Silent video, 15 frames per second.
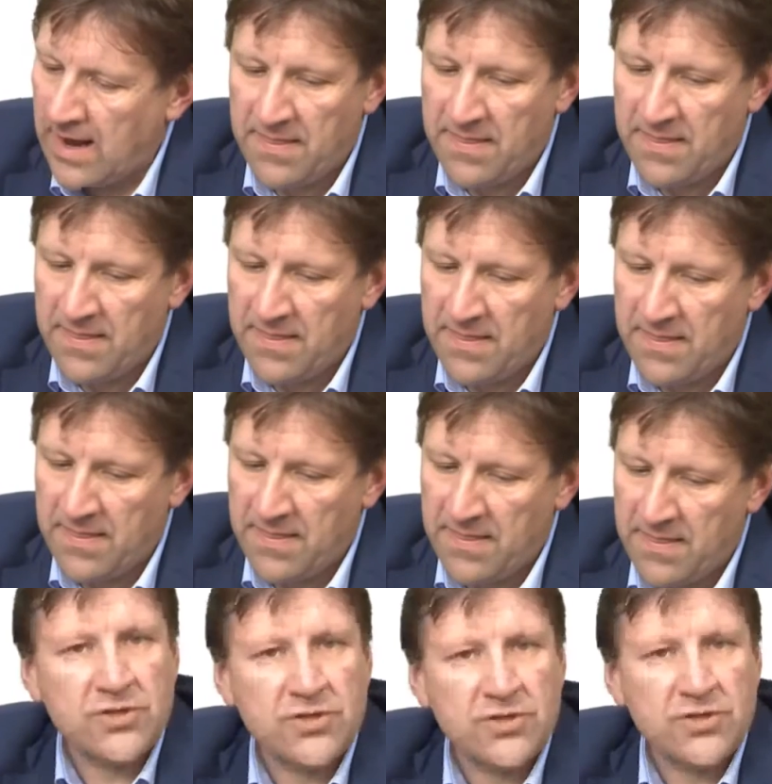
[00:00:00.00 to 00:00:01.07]
And there is another
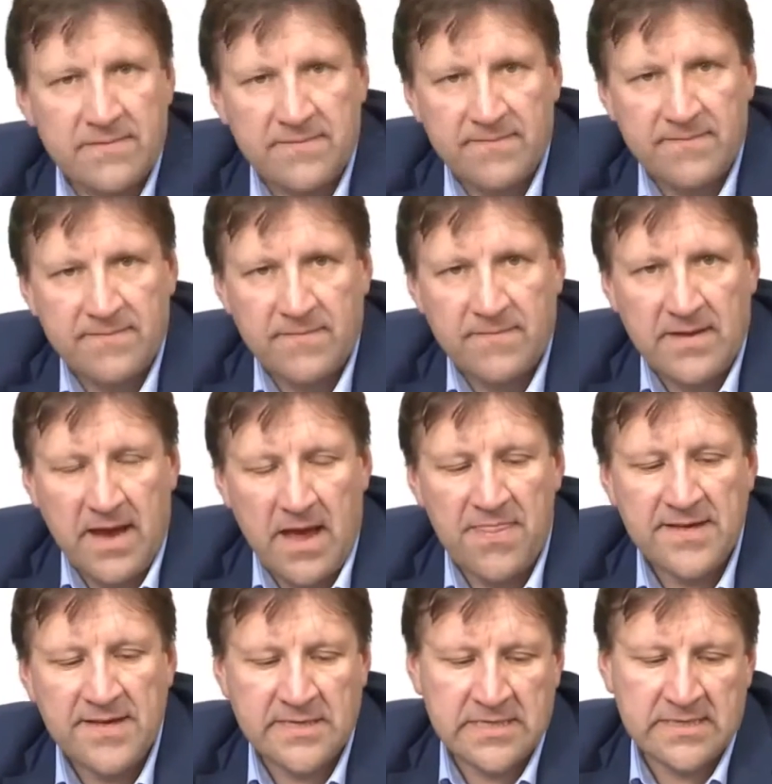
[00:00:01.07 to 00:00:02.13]
solution,
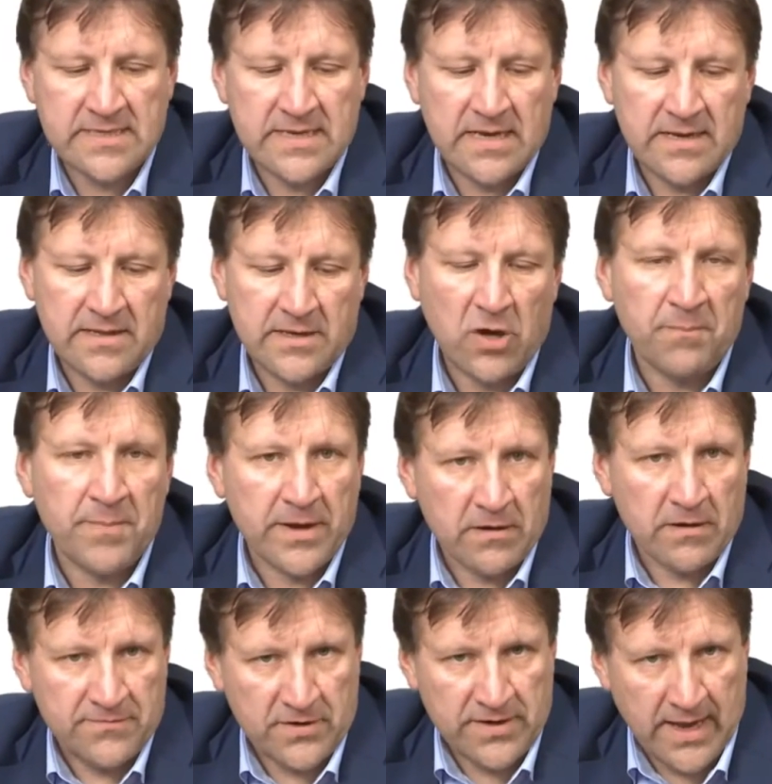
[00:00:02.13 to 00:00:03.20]
and this is the
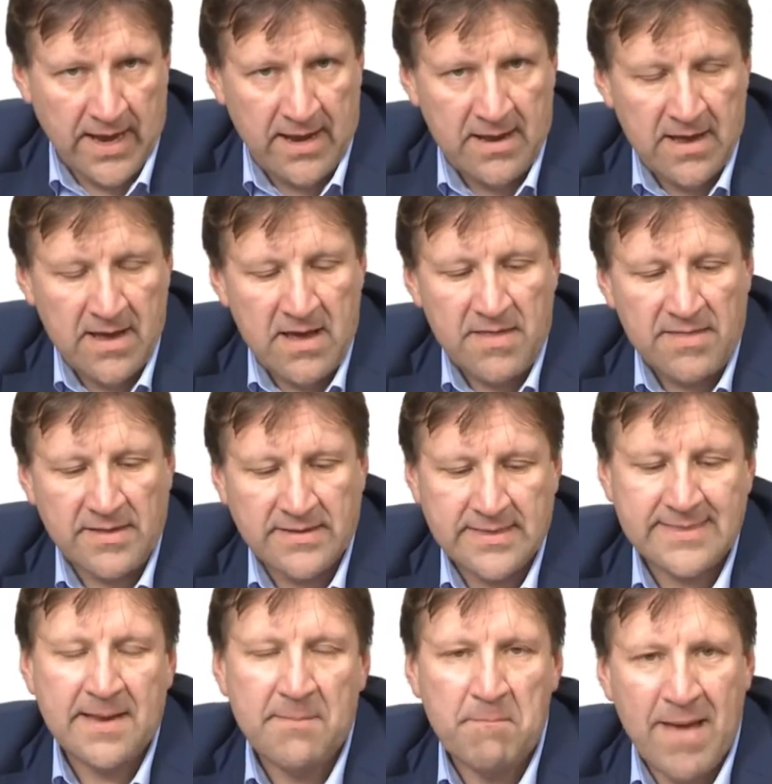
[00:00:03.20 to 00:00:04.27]
topic of today. This
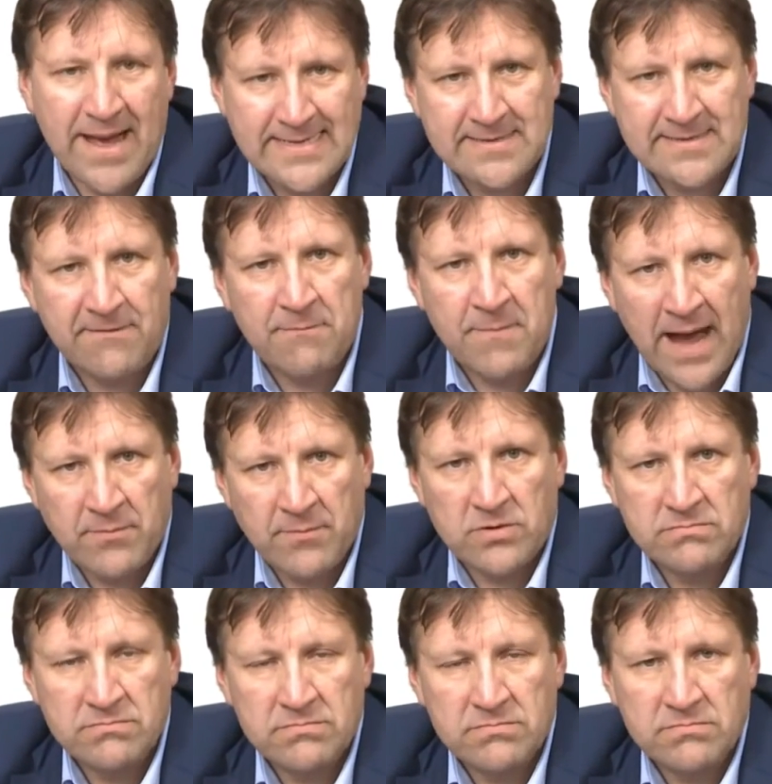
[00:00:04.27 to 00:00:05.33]
is massive
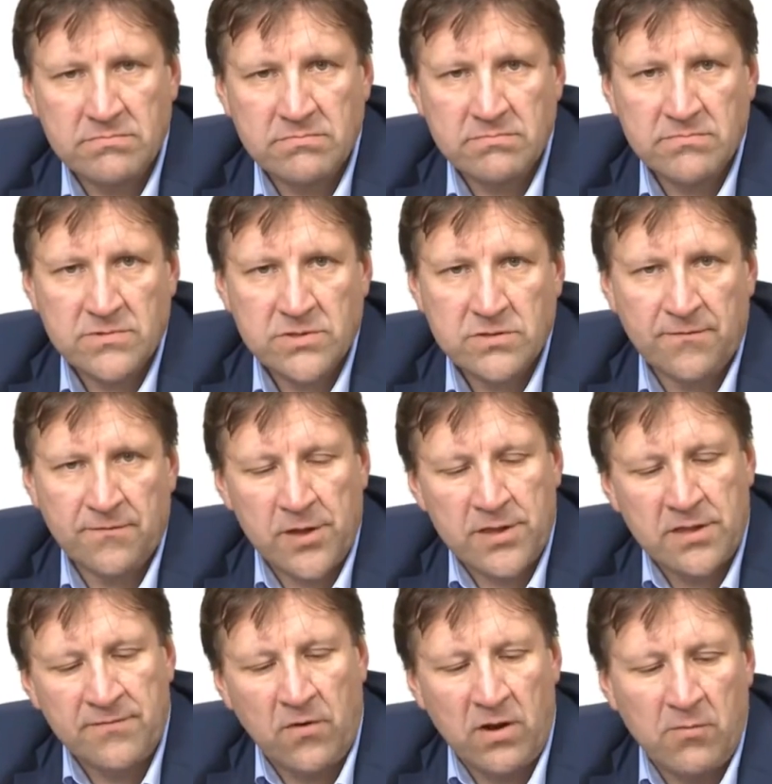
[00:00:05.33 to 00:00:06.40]
MIMO. So
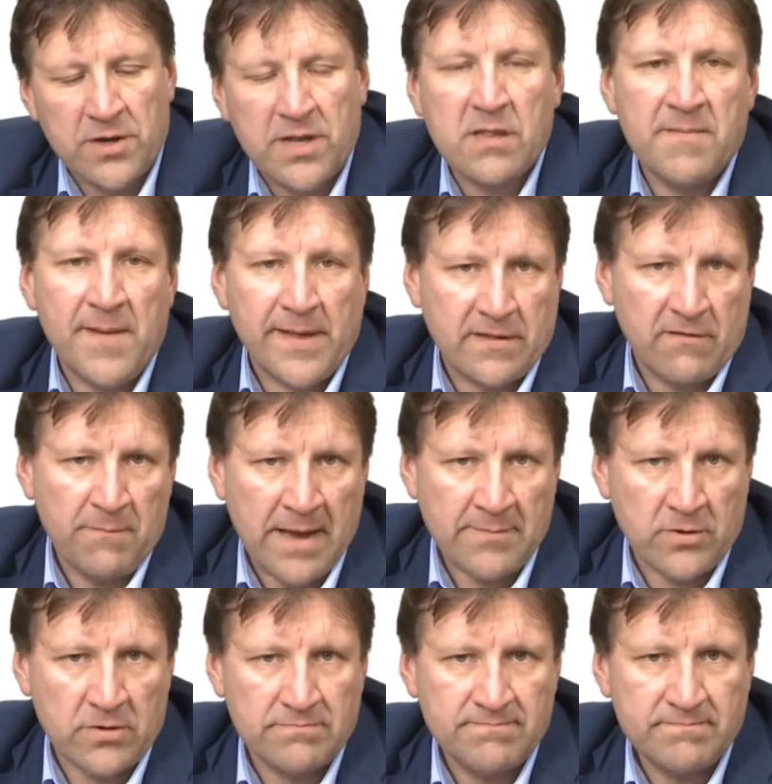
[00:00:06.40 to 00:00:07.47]
first of all, what's massive
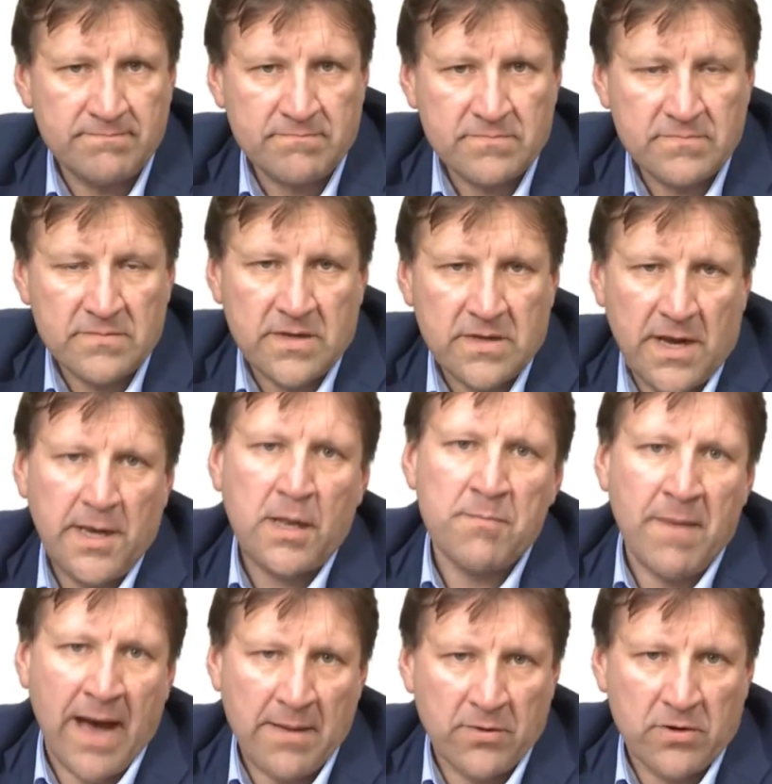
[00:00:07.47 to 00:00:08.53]
MIMO?
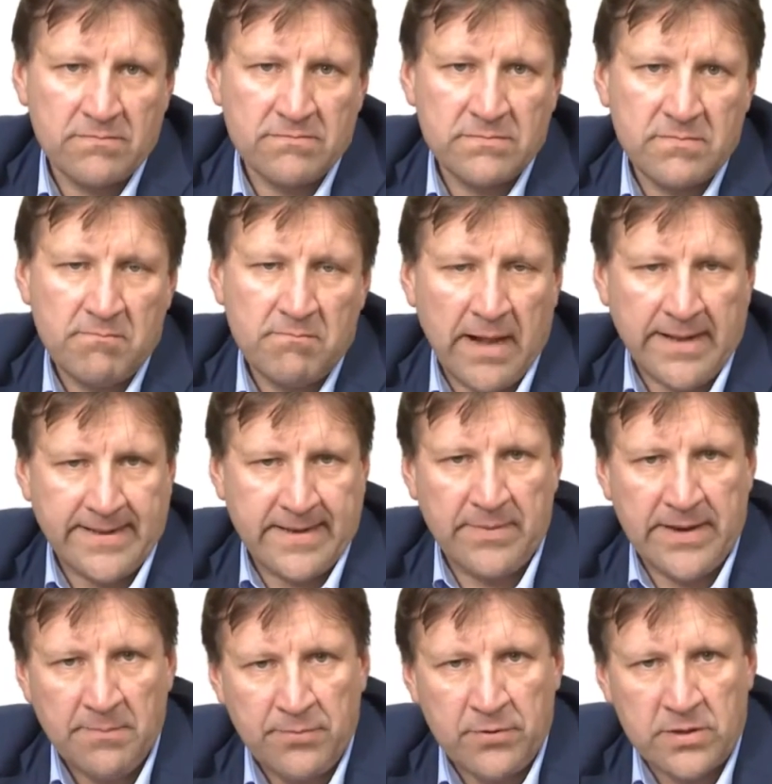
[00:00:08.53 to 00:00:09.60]
It's MIMO,
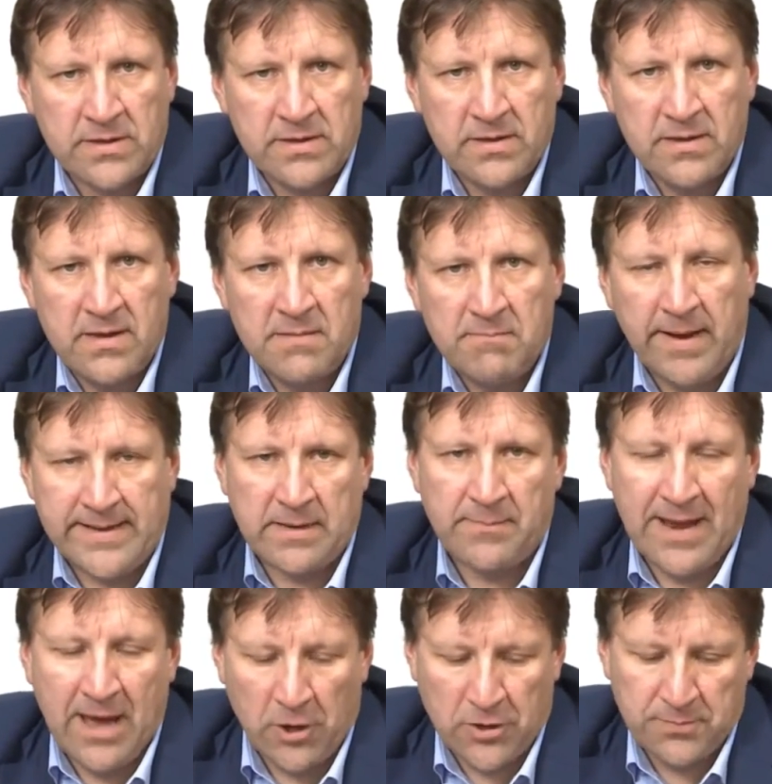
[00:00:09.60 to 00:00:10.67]
multiple input,
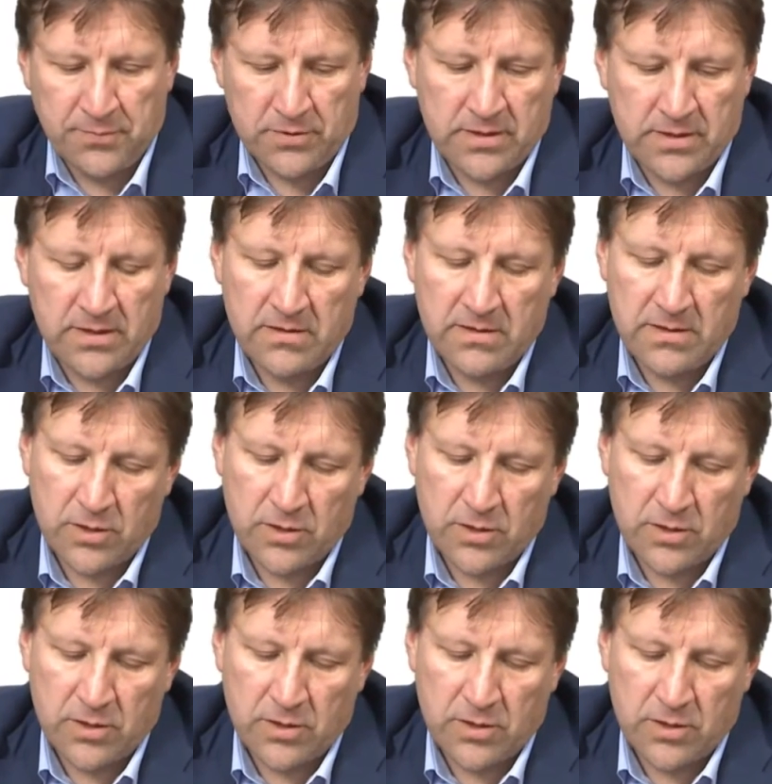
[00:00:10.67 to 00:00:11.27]
multiple output.